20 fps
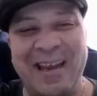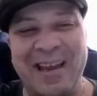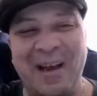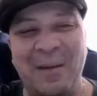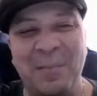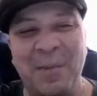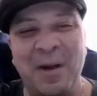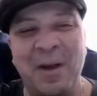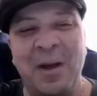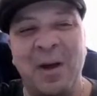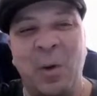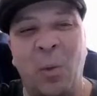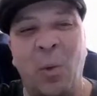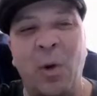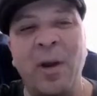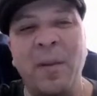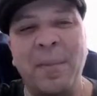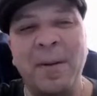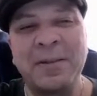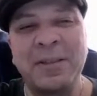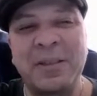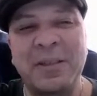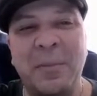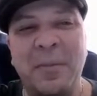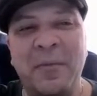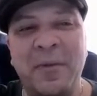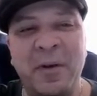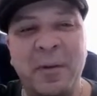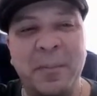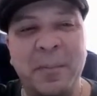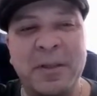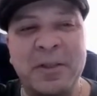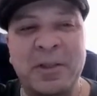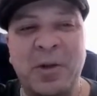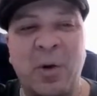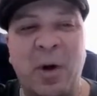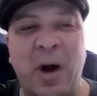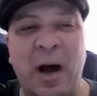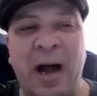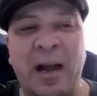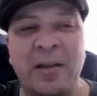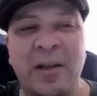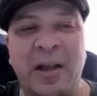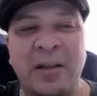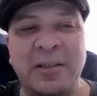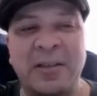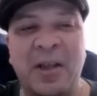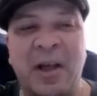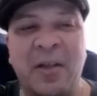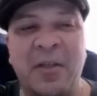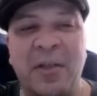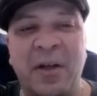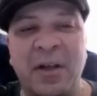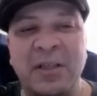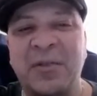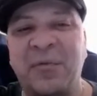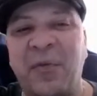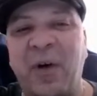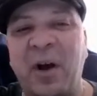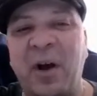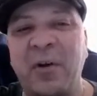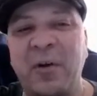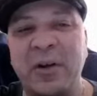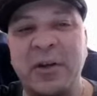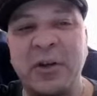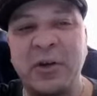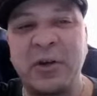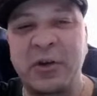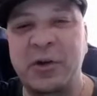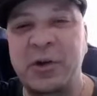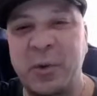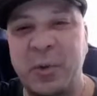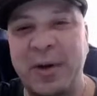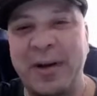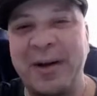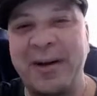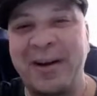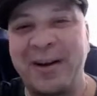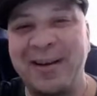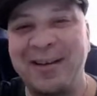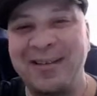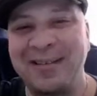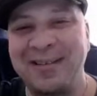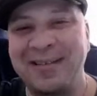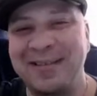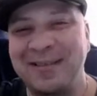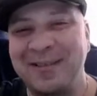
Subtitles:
And what have been some of your musical highlights thus far in your career?